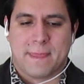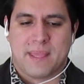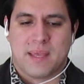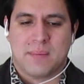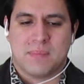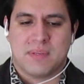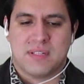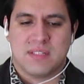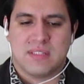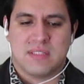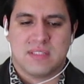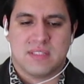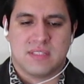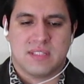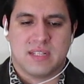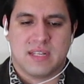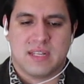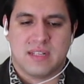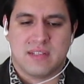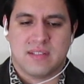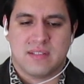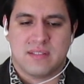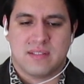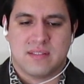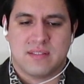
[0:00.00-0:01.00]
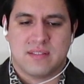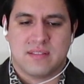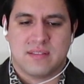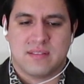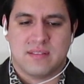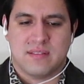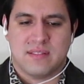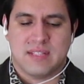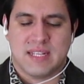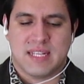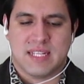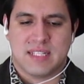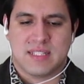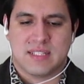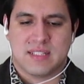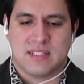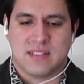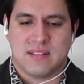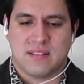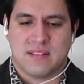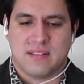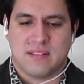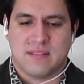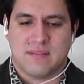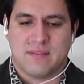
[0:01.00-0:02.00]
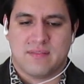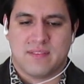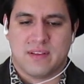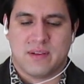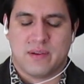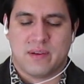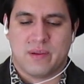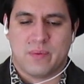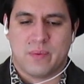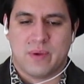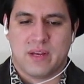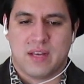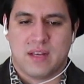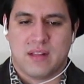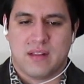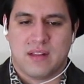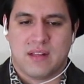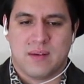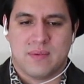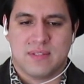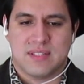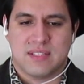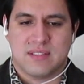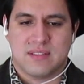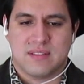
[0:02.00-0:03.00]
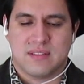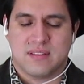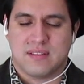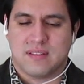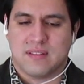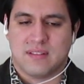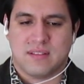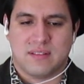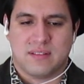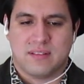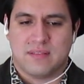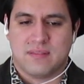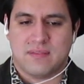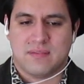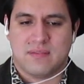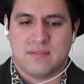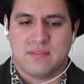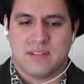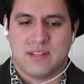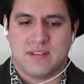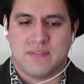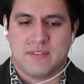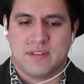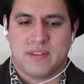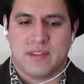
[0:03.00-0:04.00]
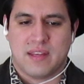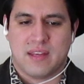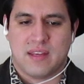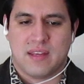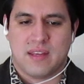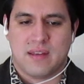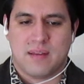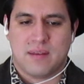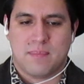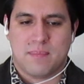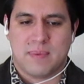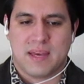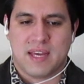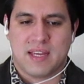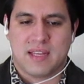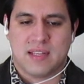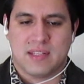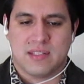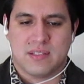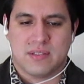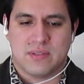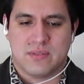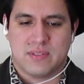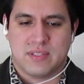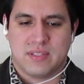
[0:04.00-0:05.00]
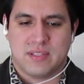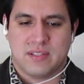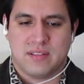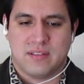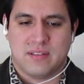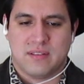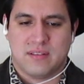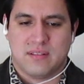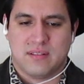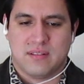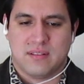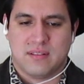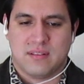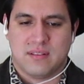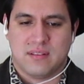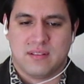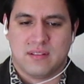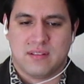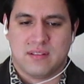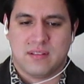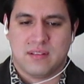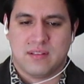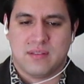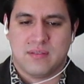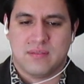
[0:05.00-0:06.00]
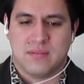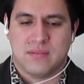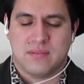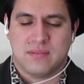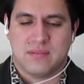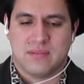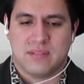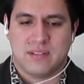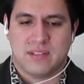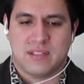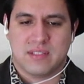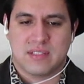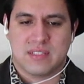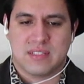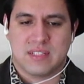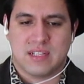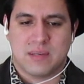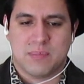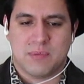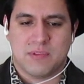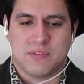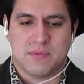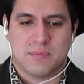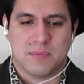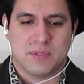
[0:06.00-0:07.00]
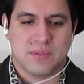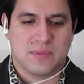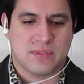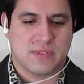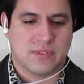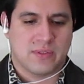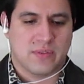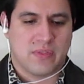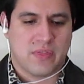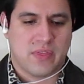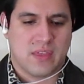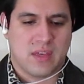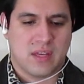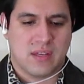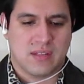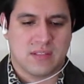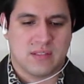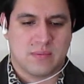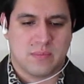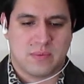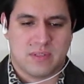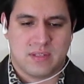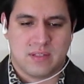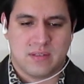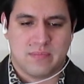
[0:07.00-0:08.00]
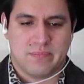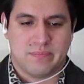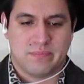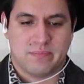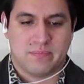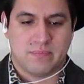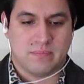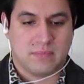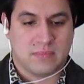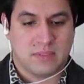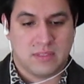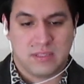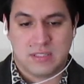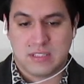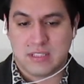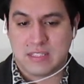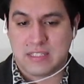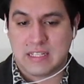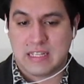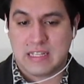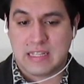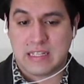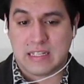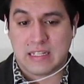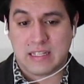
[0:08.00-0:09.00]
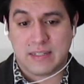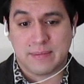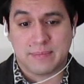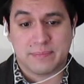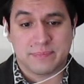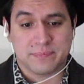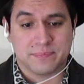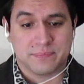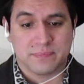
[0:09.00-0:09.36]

But I see Ten is dancing very well. I was, after that back injury, you know, it could stop you from doing certain things, but he's killing it.